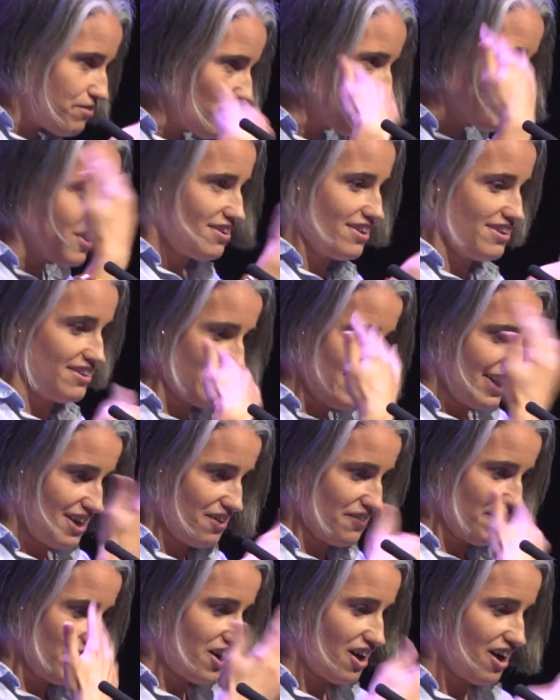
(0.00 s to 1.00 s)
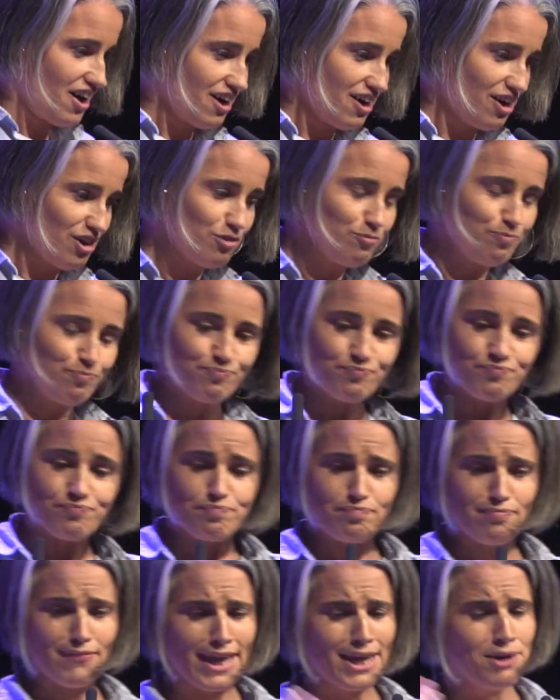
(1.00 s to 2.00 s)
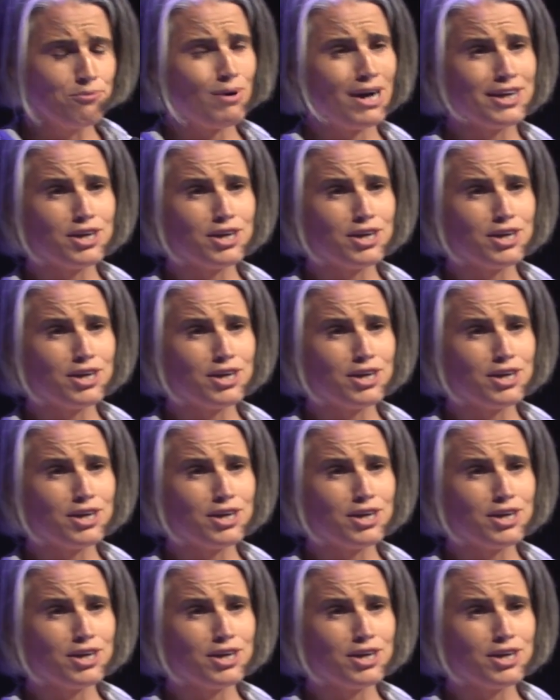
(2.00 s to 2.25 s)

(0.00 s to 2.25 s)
focuses in on the card. And